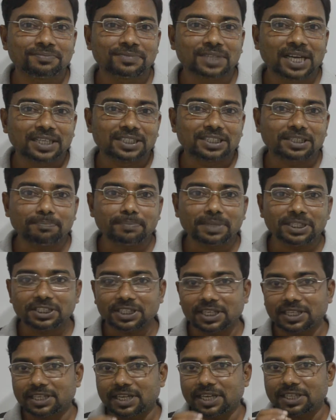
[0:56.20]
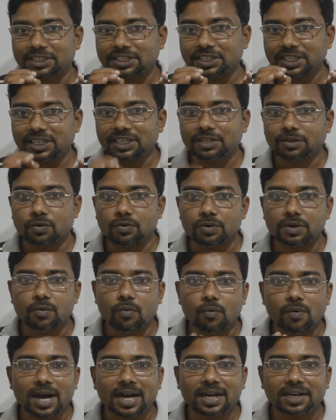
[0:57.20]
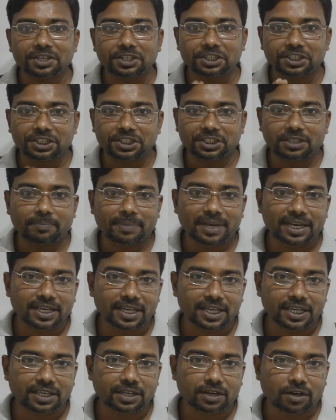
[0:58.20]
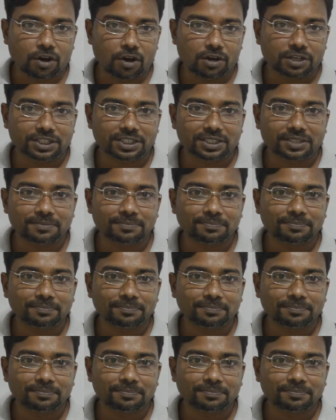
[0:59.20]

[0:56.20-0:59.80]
Simple sentence include one independent clause.